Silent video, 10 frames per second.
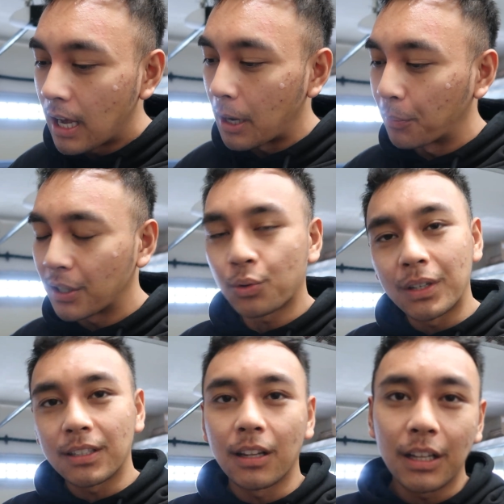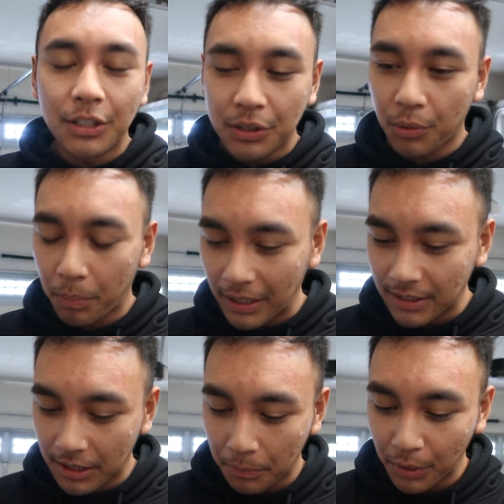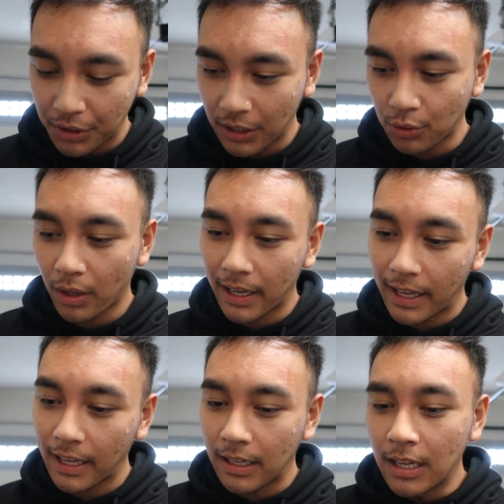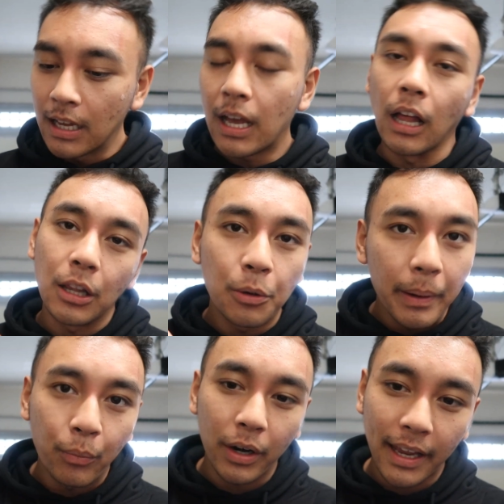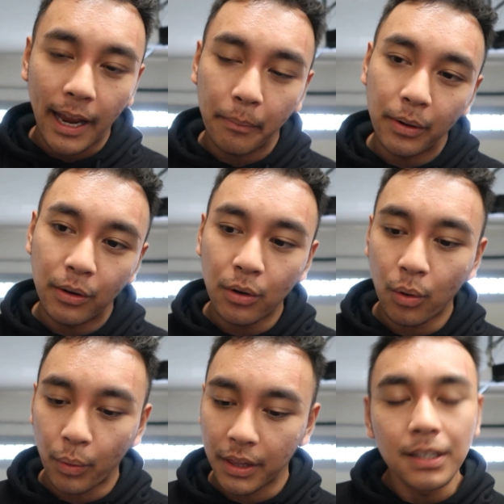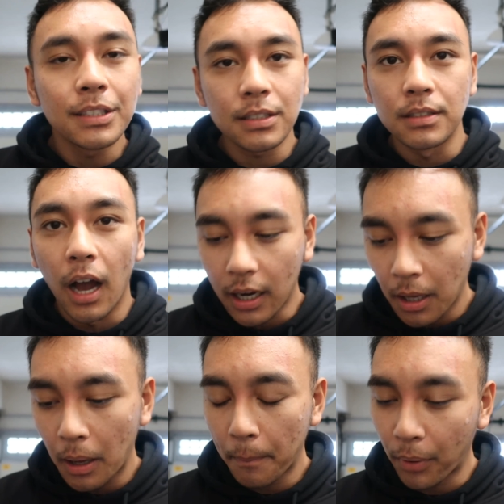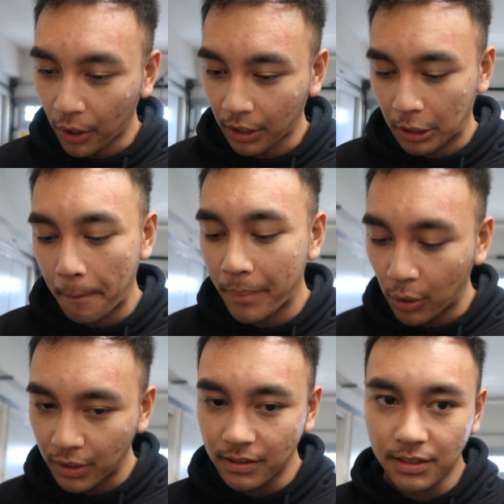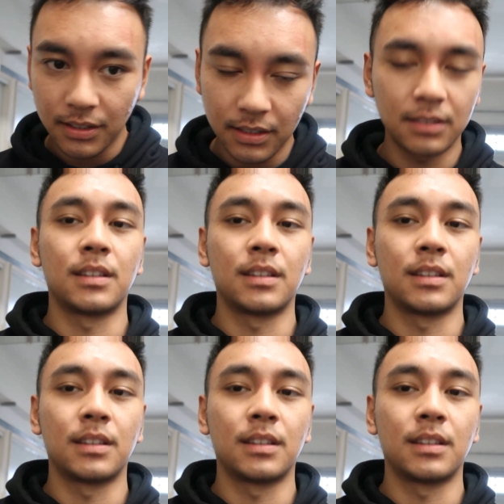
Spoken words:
but this one is literally just replacing the bushing so I get a little bit more camber with stock part components.